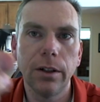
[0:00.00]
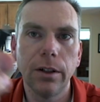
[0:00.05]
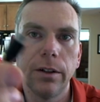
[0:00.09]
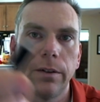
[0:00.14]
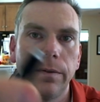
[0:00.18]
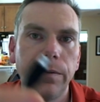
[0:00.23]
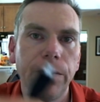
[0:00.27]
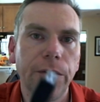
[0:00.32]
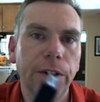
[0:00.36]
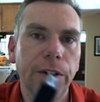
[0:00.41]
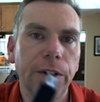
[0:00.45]

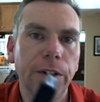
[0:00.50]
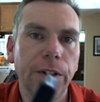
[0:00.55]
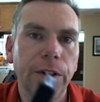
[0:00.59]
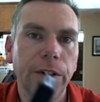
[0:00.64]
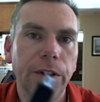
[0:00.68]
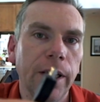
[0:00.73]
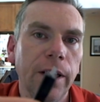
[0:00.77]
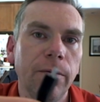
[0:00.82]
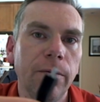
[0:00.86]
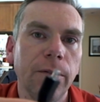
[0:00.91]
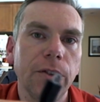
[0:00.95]
of this
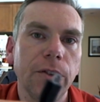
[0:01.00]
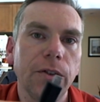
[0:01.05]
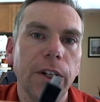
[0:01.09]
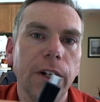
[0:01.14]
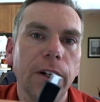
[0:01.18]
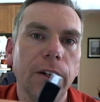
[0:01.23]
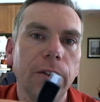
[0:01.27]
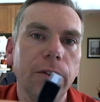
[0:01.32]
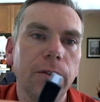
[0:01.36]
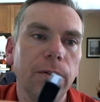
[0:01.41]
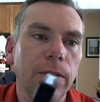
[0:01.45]
kind, which they
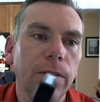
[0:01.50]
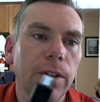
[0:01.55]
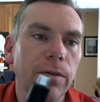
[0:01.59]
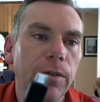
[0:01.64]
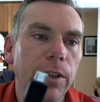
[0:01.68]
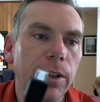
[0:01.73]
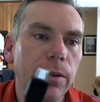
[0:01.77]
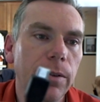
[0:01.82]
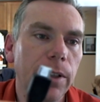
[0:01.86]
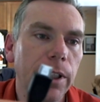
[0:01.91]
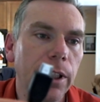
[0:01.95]
also give
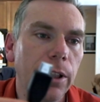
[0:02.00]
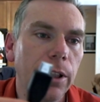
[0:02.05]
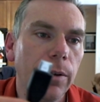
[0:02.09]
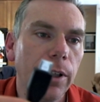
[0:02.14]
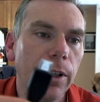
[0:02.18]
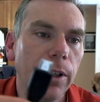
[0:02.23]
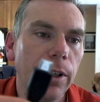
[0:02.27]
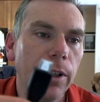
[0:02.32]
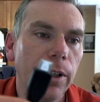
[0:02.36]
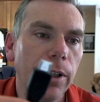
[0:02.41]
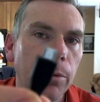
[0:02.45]
you a
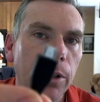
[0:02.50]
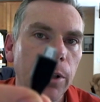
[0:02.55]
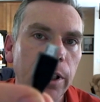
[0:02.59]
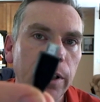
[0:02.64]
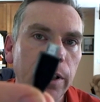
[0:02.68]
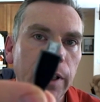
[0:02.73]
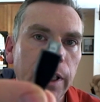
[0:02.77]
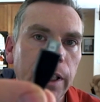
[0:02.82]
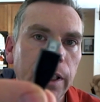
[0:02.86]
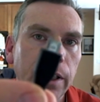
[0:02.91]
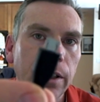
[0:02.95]
USB
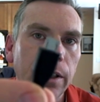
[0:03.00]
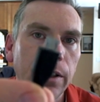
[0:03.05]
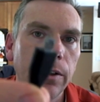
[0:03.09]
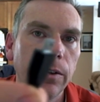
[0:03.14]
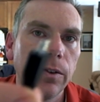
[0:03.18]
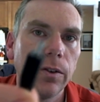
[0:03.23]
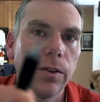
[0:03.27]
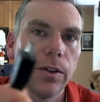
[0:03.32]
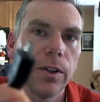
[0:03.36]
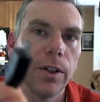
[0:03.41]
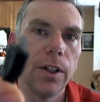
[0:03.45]
plug like
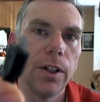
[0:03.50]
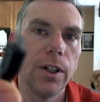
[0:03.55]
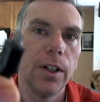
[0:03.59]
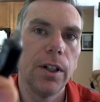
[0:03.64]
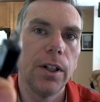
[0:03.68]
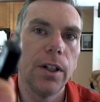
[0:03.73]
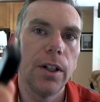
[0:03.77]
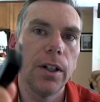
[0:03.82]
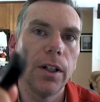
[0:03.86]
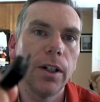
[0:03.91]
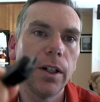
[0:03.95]
this.
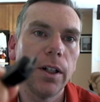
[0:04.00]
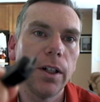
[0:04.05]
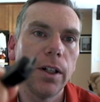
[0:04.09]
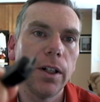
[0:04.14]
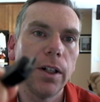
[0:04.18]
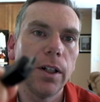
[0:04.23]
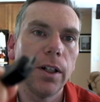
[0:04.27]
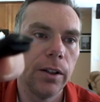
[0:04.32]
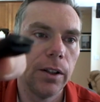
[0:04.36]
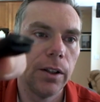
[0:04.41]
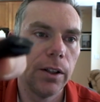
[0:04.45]

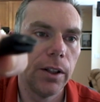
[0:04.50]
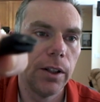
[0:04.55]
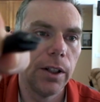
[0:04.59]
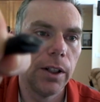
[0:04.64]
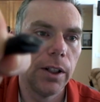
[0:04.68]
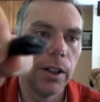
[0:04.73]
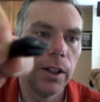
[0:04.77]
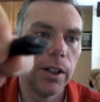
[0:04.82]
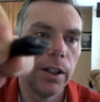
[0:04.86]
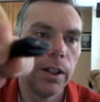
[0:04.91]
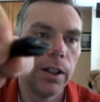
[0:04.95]

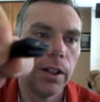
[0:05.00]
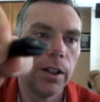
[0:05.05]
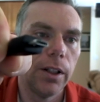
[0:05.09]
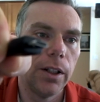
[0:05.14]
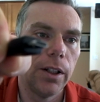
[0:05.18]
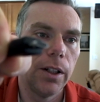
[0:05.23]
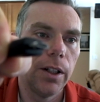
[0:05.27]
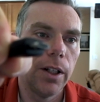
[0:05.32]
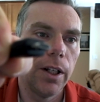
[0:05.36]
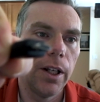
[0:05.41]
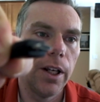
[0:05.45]

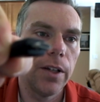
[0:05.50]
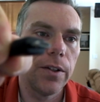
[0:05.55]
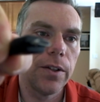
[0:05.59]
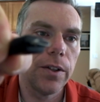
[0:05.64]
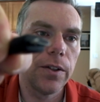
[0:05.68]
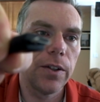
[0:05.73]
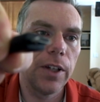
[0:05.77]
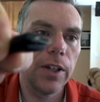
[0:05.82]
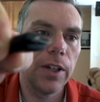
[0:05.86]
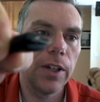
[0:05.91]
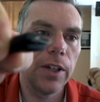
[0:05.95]
It's the
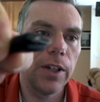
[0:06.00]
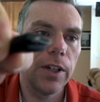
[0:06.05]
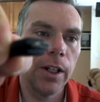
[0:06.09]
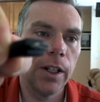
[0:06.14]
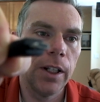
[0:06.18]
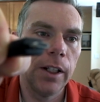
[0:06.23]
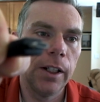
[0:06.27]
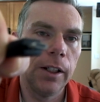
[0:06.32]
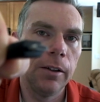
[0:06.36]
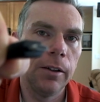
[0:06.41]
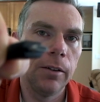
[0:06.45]
same
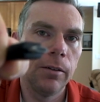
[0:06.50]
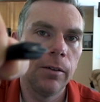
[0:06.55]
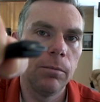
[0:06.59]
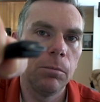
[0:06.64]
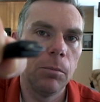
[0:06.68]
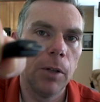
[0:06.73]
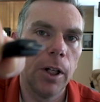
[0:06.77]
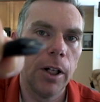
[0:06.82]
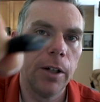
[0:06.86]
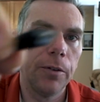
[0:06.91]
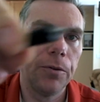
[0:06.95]
kind
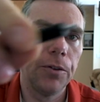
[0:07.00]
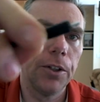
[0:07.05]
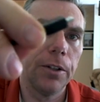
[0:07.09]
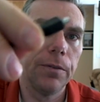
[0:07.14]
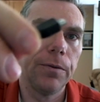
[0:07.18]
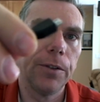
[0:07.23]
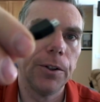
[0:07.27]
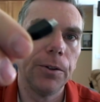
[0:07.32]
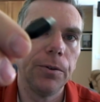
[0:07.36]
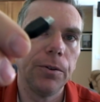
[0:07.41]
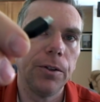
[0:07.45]
a lot of cell
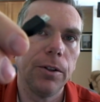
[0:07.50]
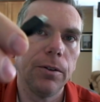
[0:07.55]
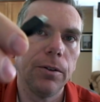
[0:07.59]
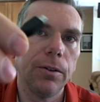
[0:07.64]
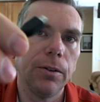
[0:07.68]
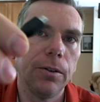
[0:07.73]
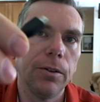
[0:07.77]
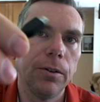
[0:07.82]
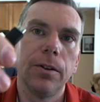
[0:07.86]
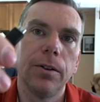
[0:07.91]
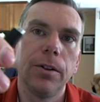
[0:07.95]
phones use,
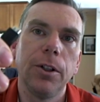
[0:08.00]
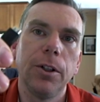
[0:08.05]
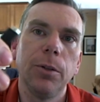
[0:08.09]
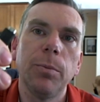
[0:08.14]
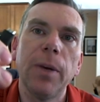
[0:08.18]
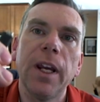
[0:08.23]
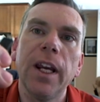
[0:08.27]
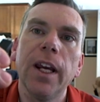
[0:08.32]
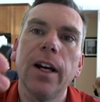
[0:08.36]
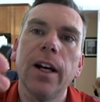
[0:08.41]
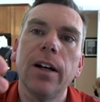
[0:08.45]
so you
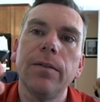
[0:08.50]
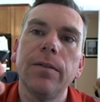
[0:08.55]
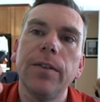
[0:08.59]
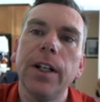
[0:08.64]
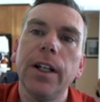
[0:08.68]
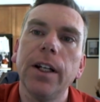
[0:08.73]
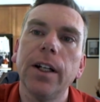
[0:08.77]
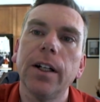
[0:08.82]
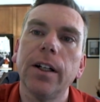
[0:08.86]
may have